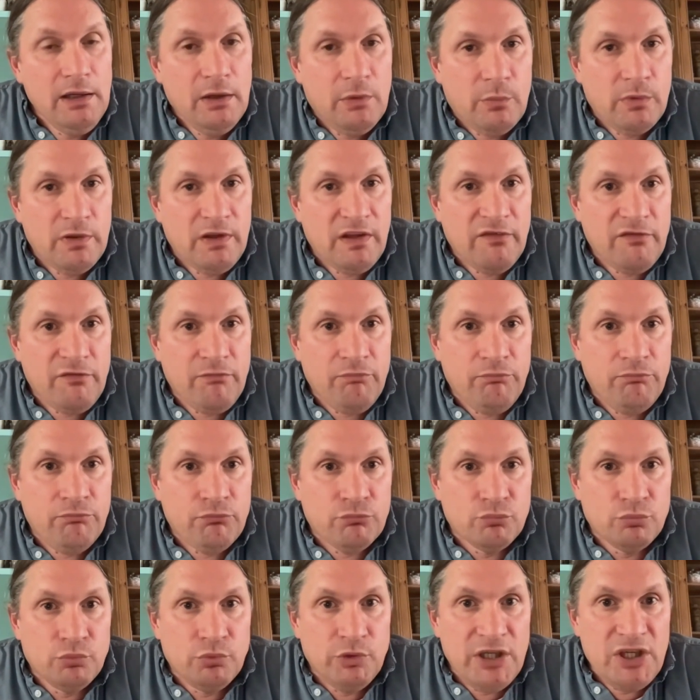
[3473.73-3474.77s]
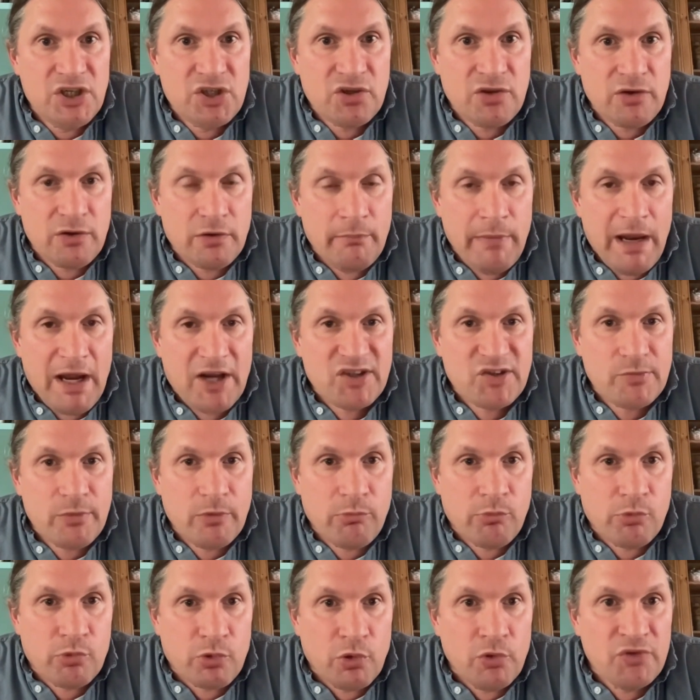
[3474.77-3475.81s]
When they've reached their
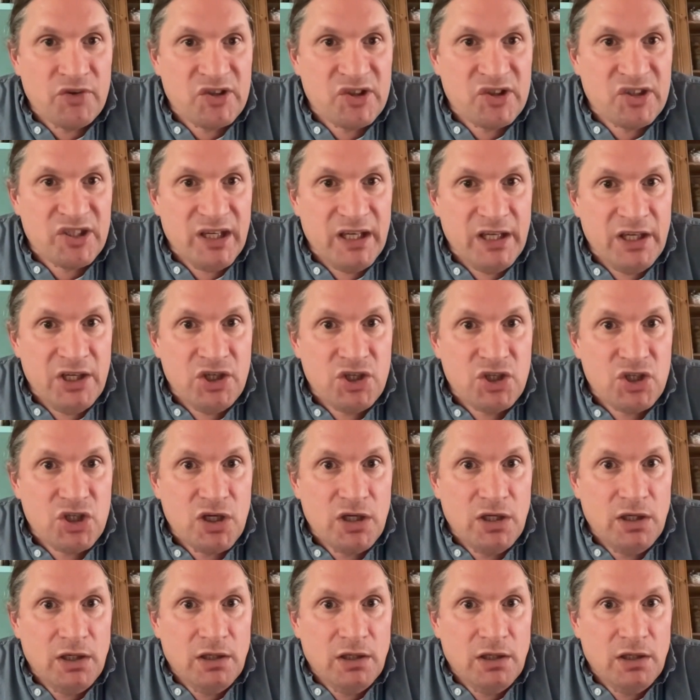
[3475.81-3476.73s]
maximum growth stage,